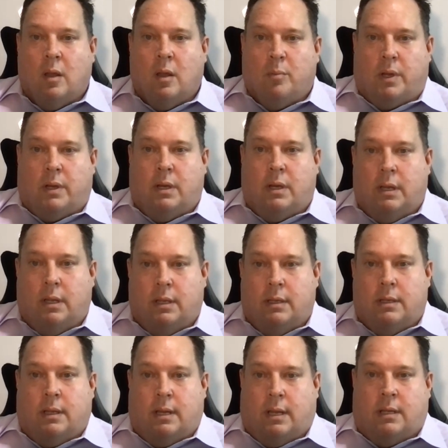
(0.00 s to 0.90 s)
but
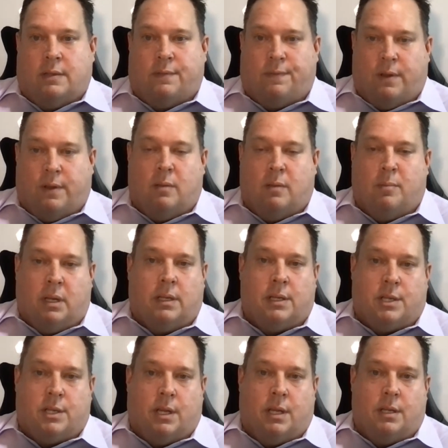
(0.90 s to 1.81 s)
it has
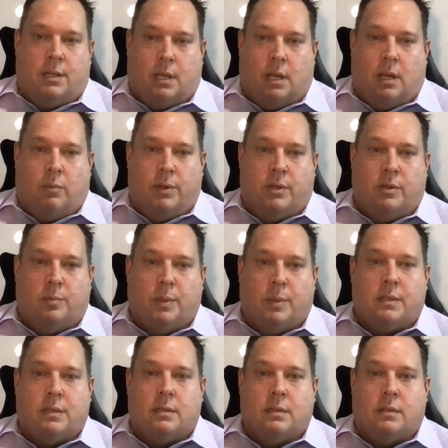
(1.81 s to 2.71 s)
fundamentally changed how we do
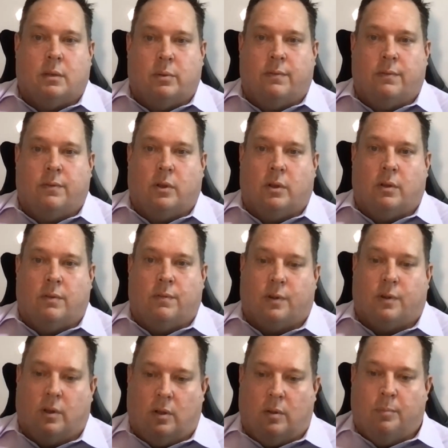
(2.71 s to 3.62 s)
business. So we've gone
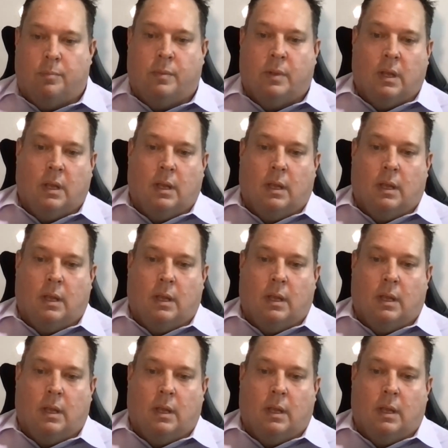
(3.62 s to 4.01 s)
from